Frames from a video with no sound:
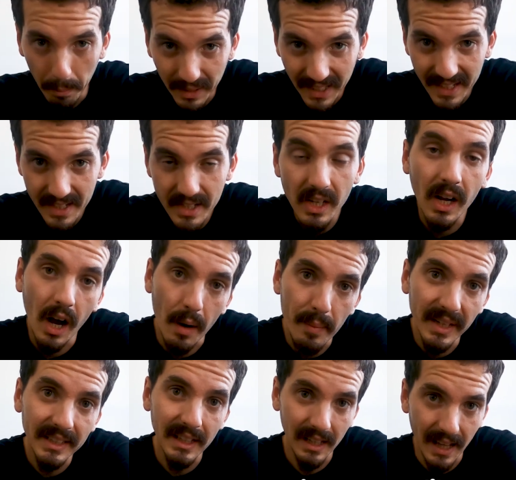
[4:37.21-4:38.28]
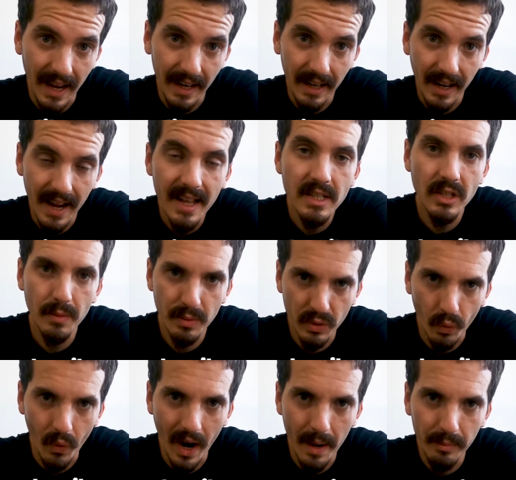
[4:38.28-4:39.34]
please comment, like and
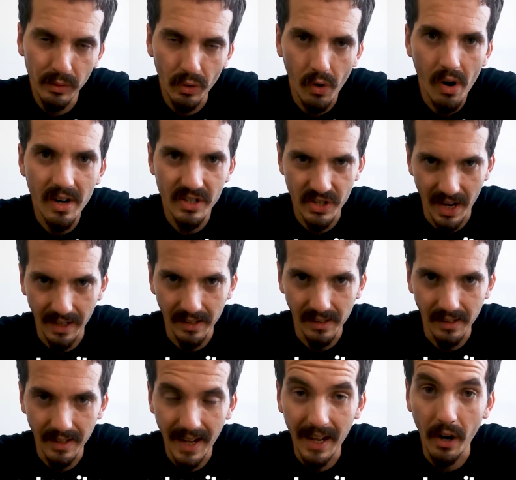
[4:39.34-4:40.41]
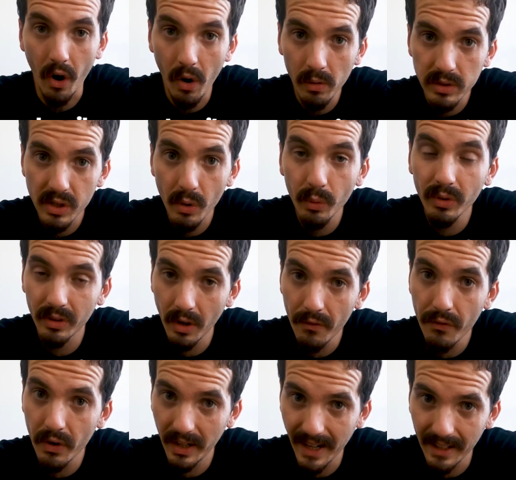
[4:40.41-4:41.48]
subscribe to our channel and also don't
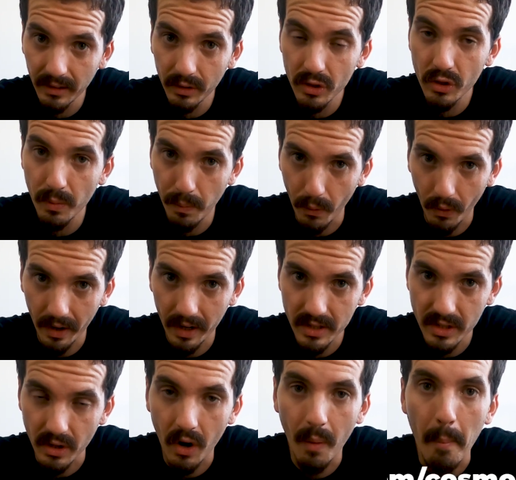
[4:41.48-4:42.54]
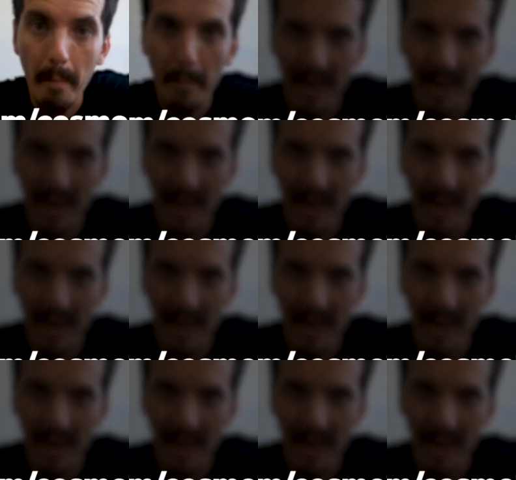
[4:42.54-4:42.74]
forget to support us on